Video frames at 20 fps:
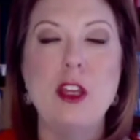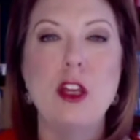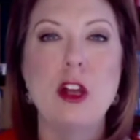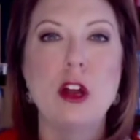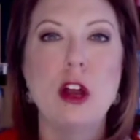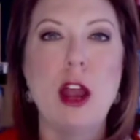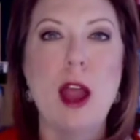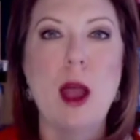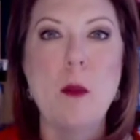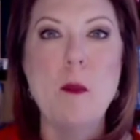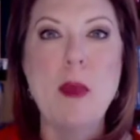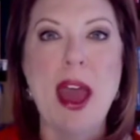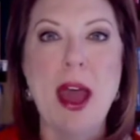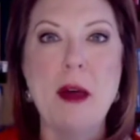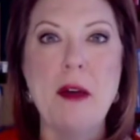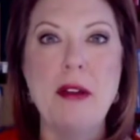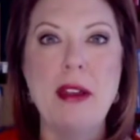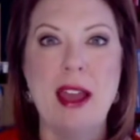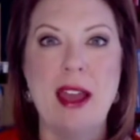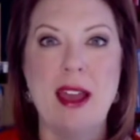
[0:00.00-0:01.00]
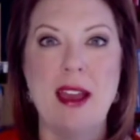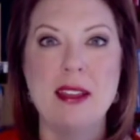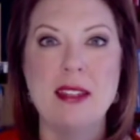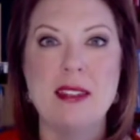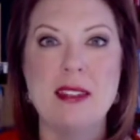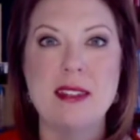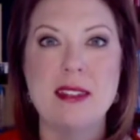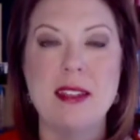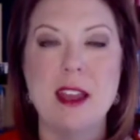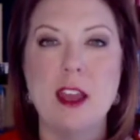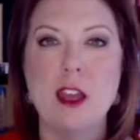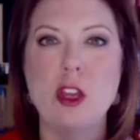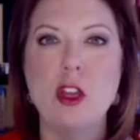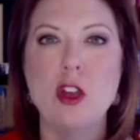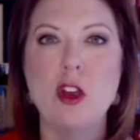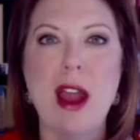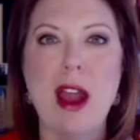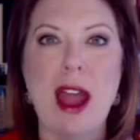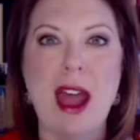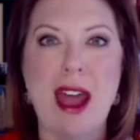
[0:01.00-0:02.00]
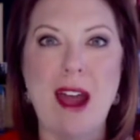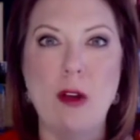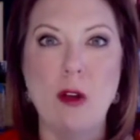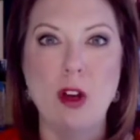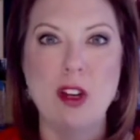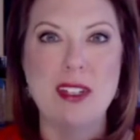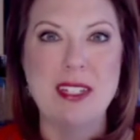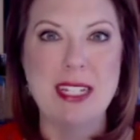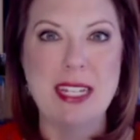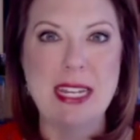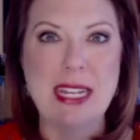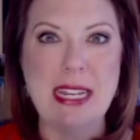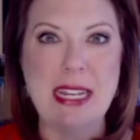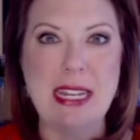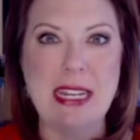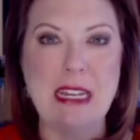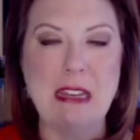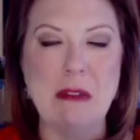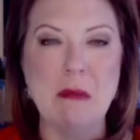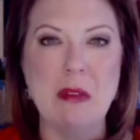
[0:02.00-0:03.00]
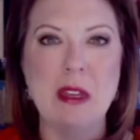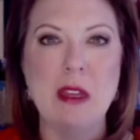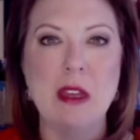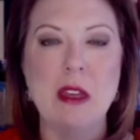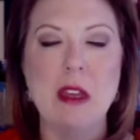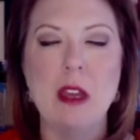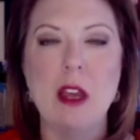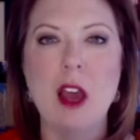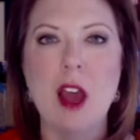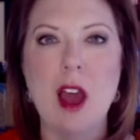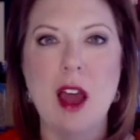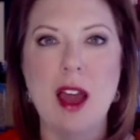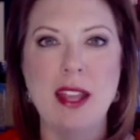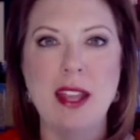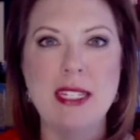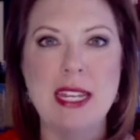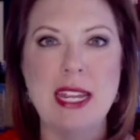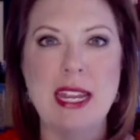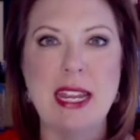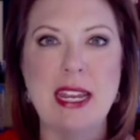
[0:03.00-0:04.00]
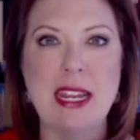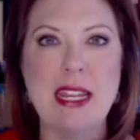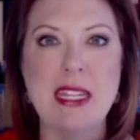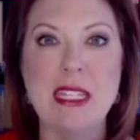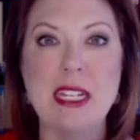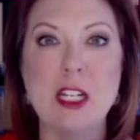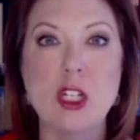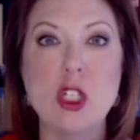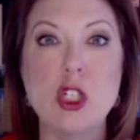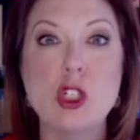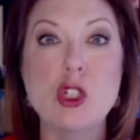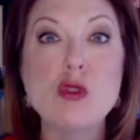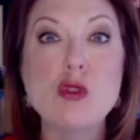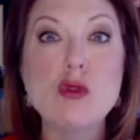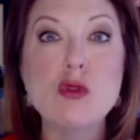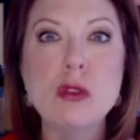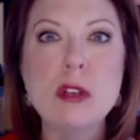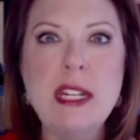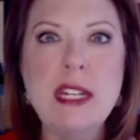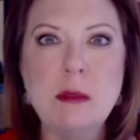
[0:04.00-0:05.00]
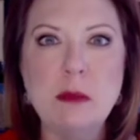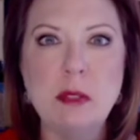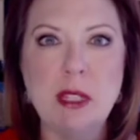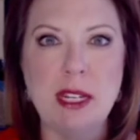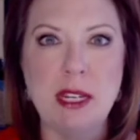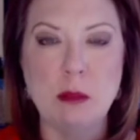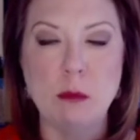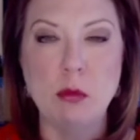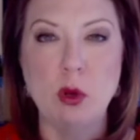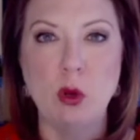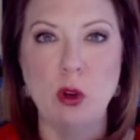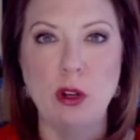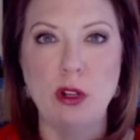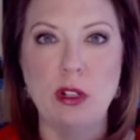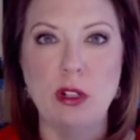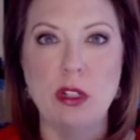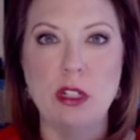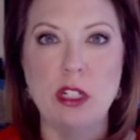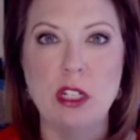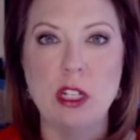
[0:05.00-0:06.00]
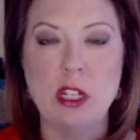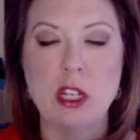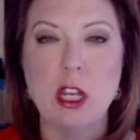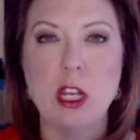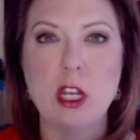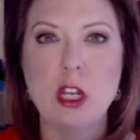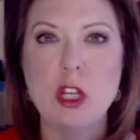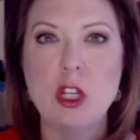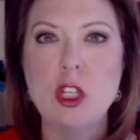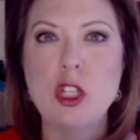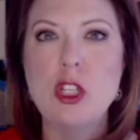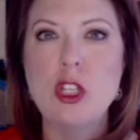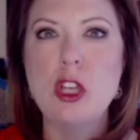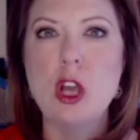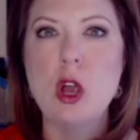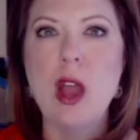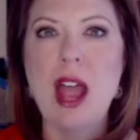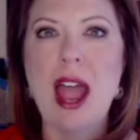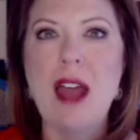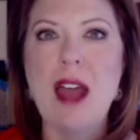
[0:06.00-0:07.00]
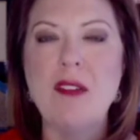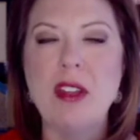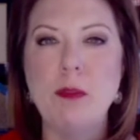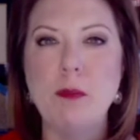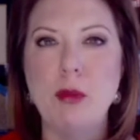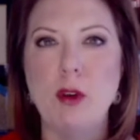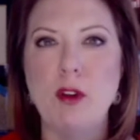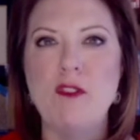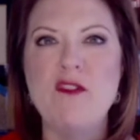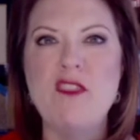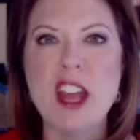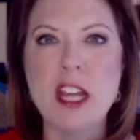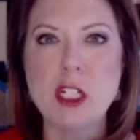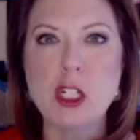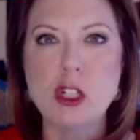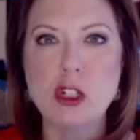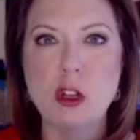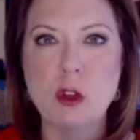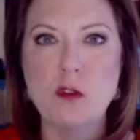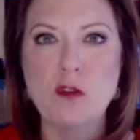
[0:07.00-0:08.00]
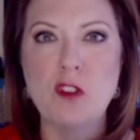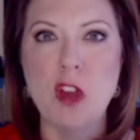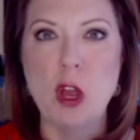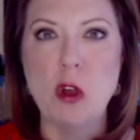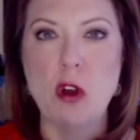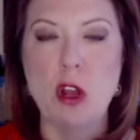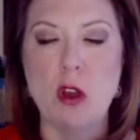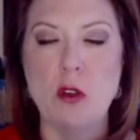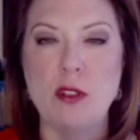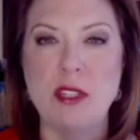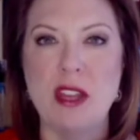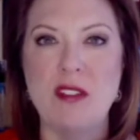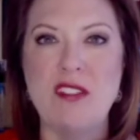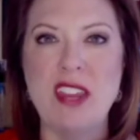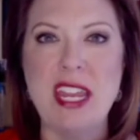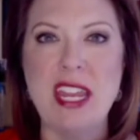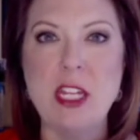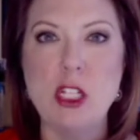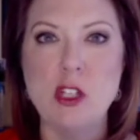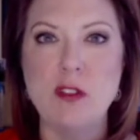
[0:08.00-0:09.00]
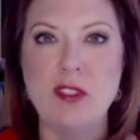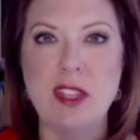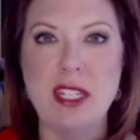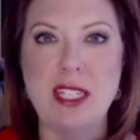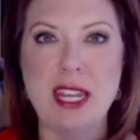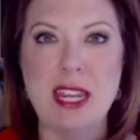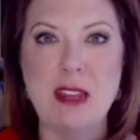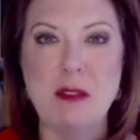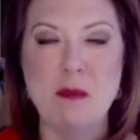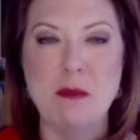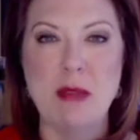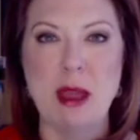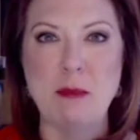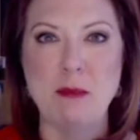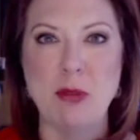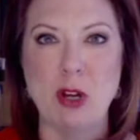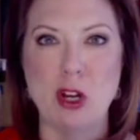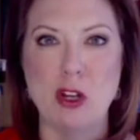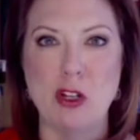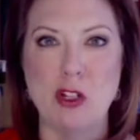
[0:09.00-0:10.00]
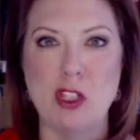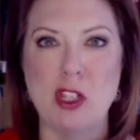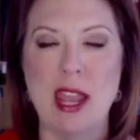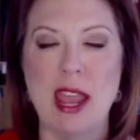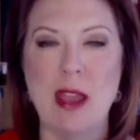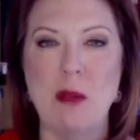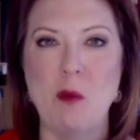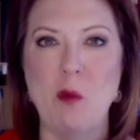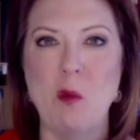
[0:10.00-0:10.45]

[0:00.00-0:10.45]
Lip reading: your About Us, your Our Team content is extremely important. So having professional photos of each of the team members